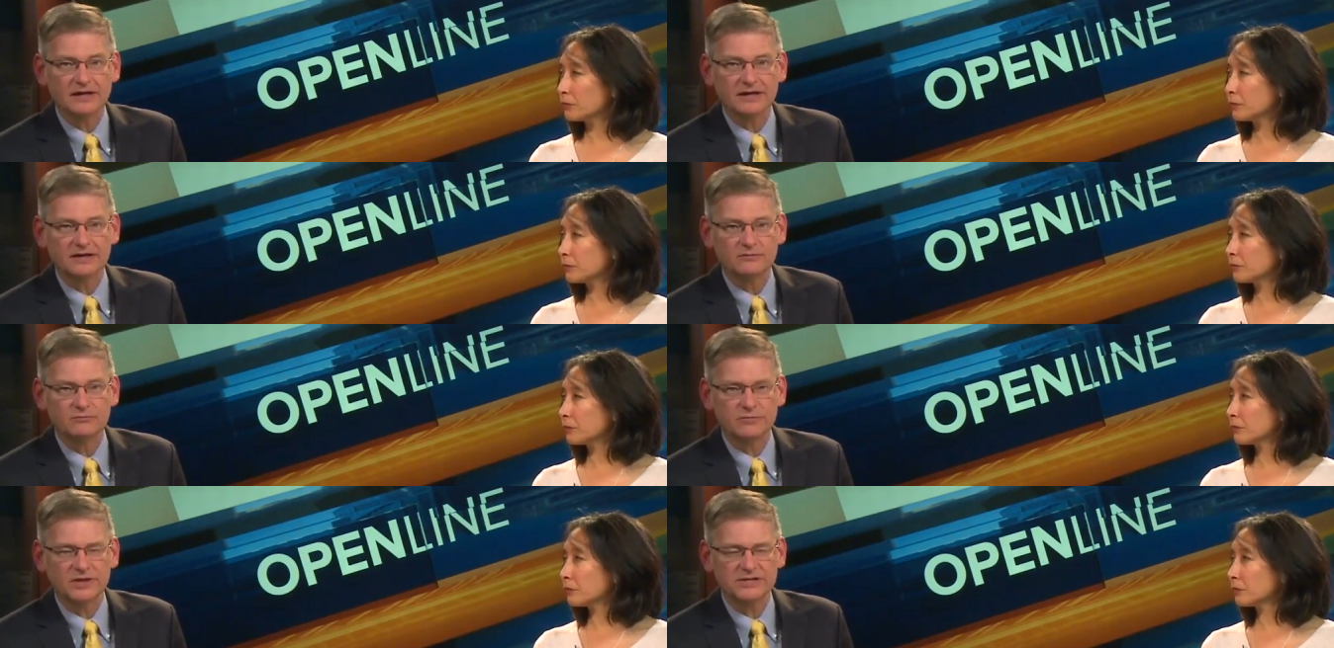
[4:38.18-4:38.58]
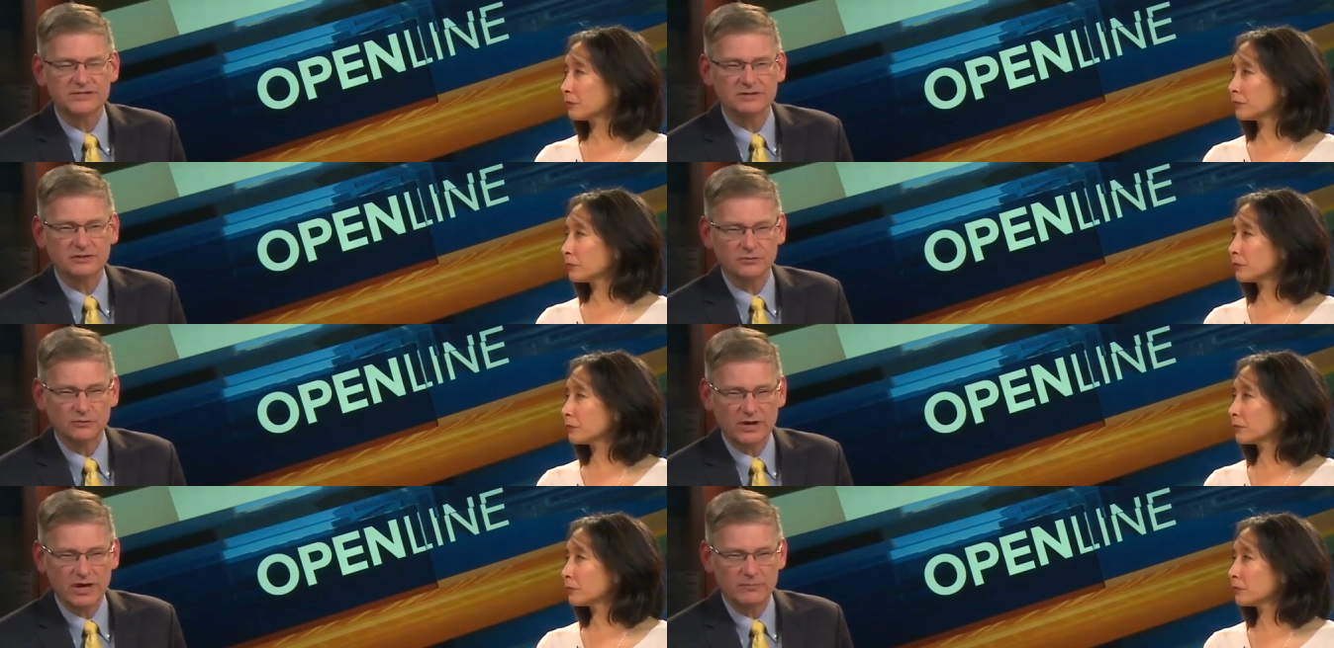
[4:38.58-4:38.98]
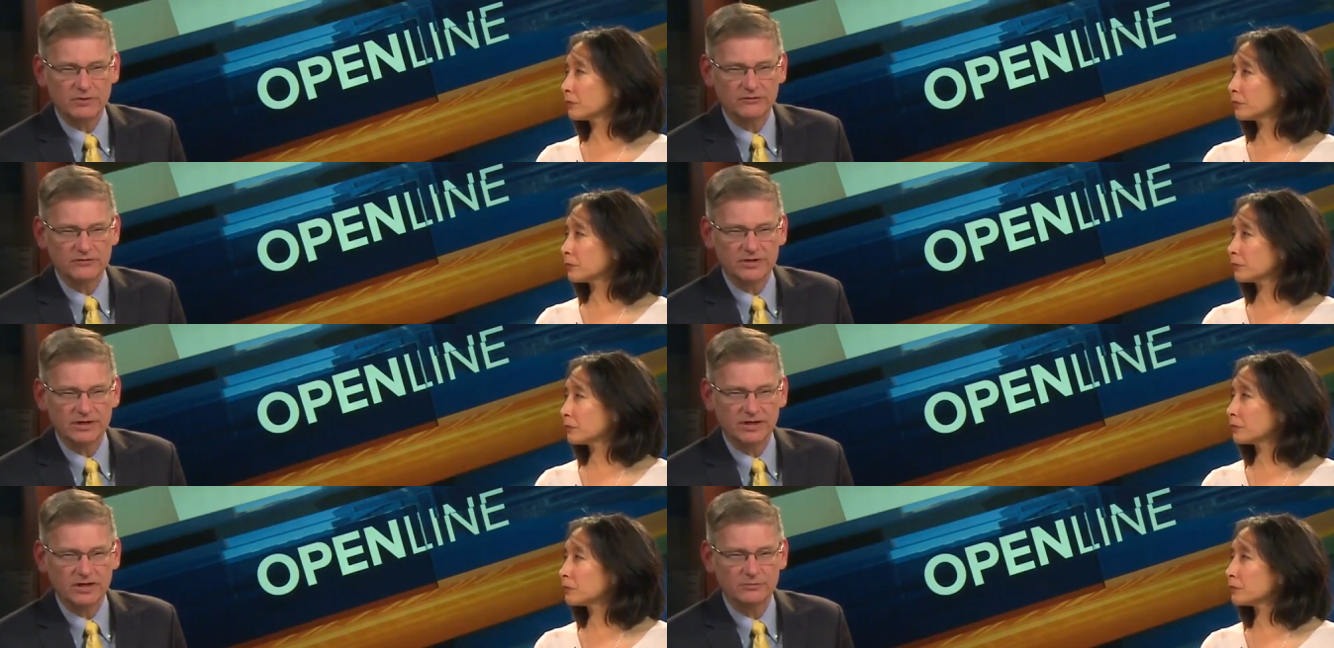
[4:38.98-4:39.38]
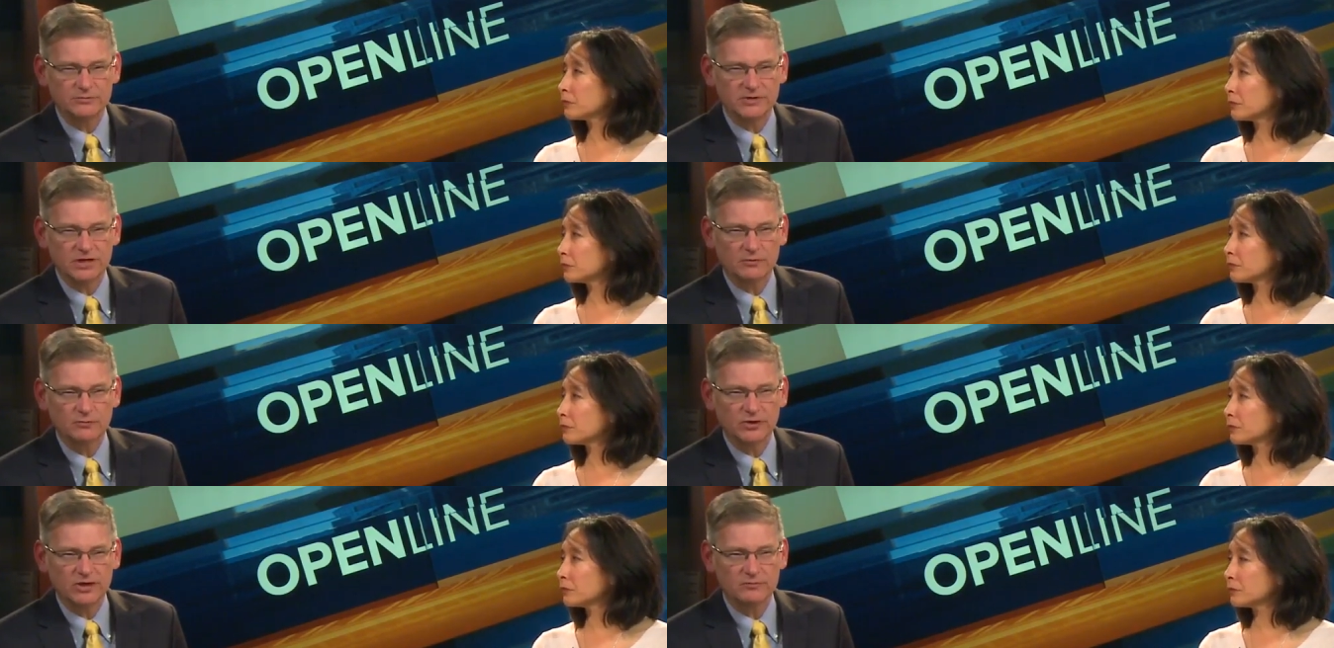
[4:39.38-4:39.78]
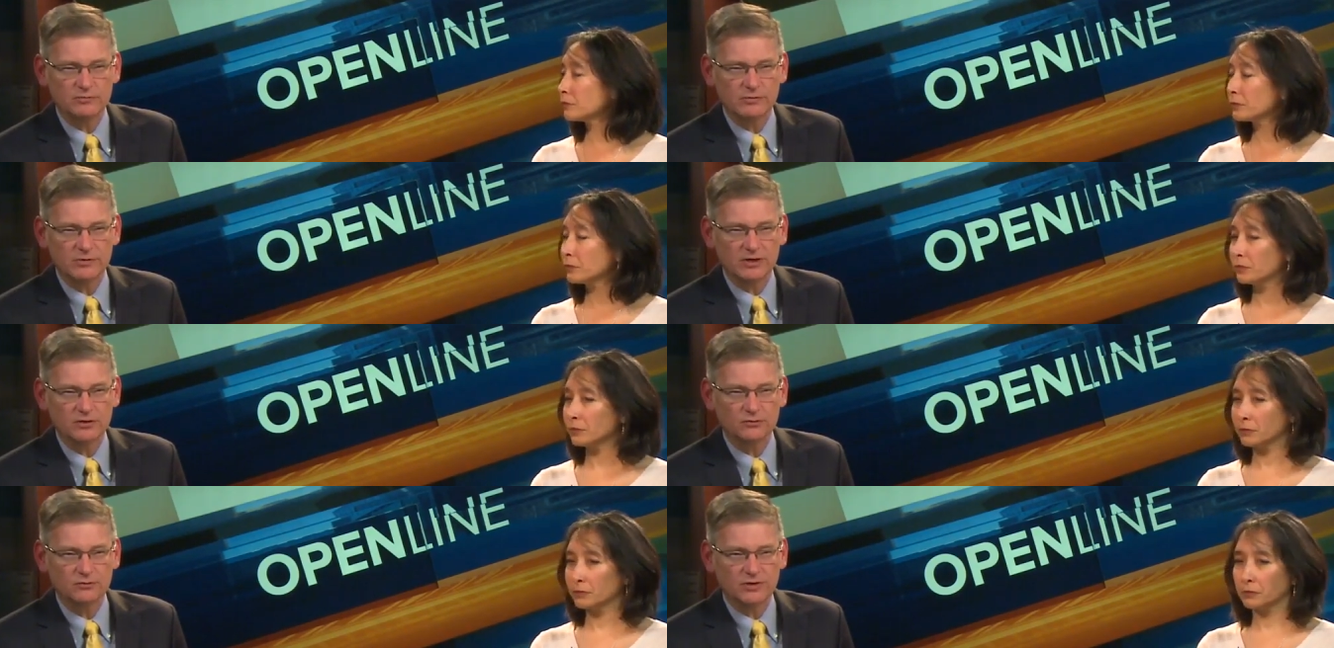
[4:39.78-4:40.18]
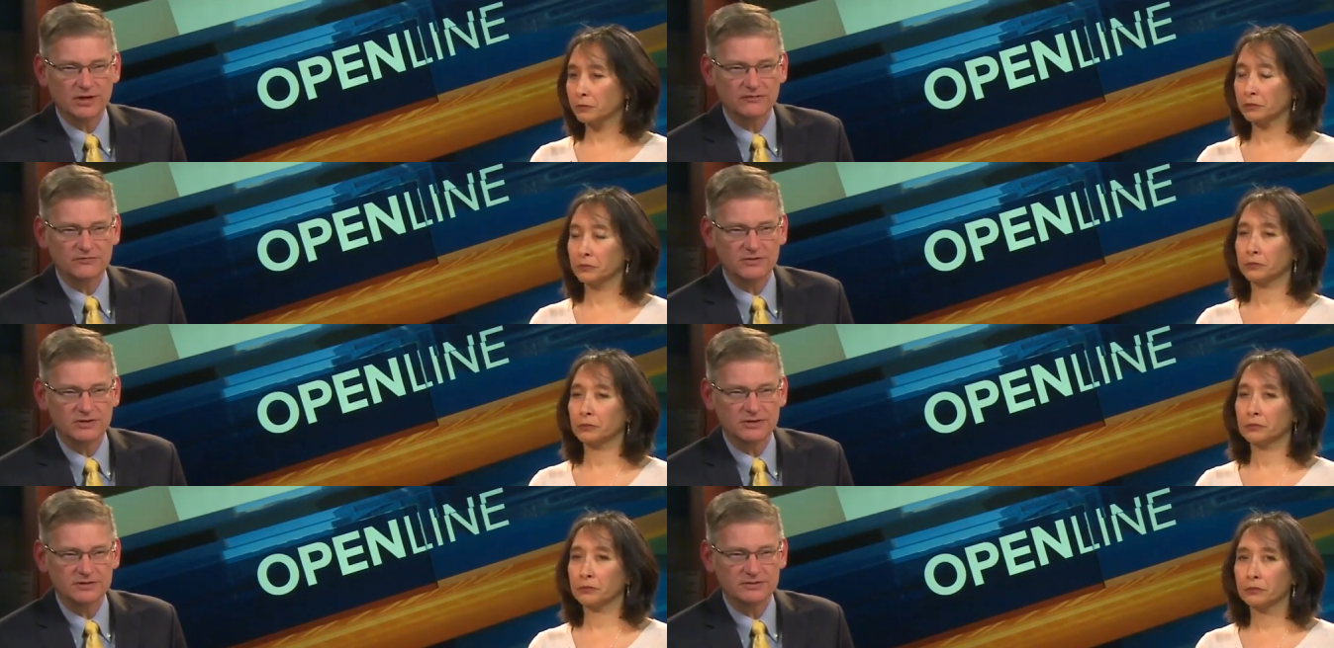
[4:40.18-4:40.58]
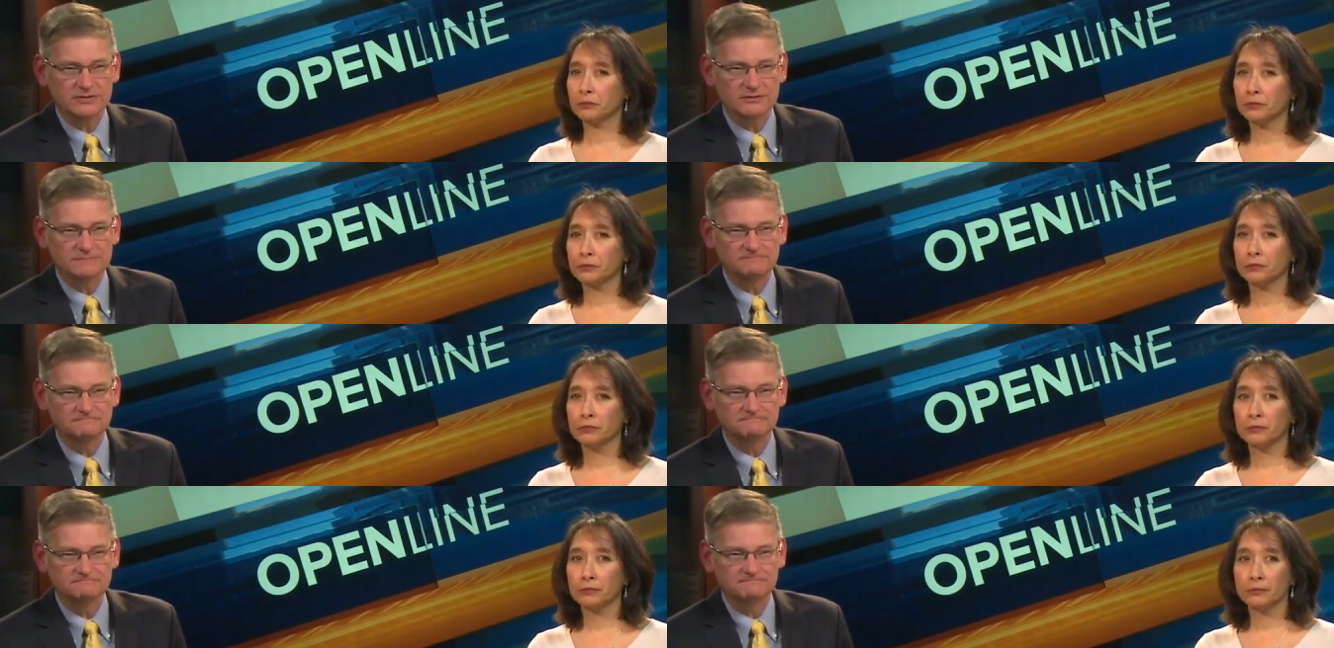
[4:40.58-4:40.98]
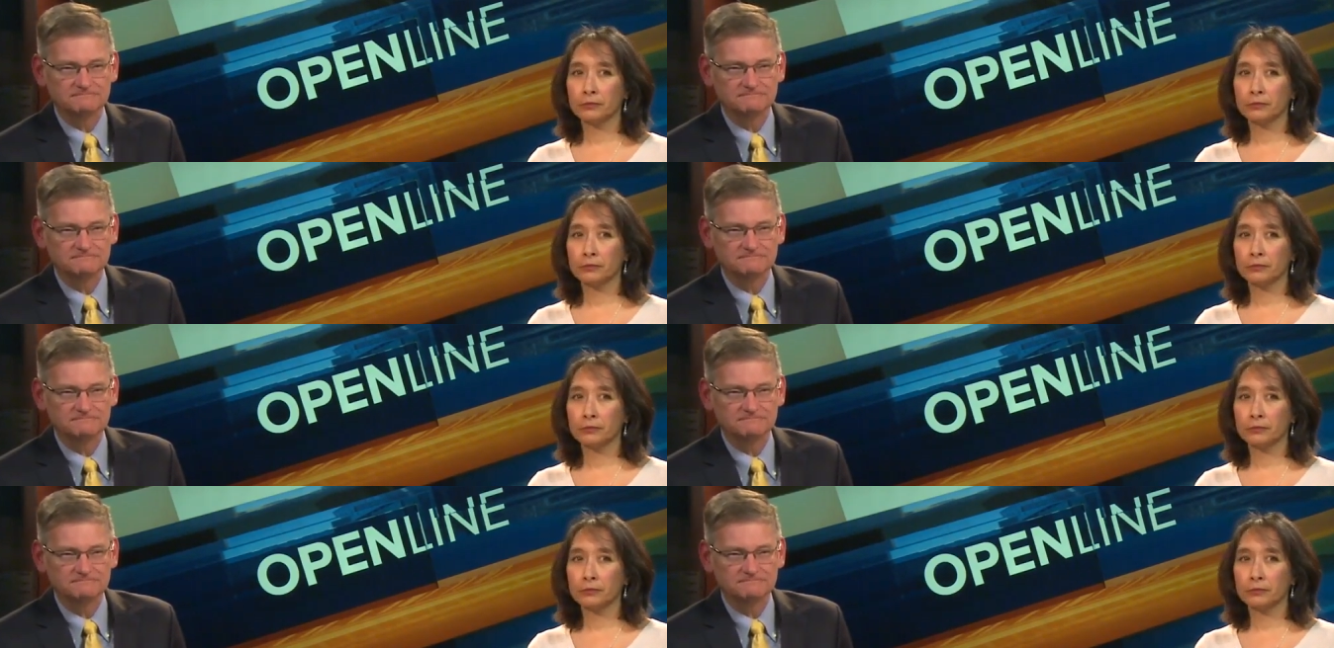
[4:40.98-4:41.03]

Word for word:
Speaker 1: and basically wrap everything up. Take a break. Be back right after this.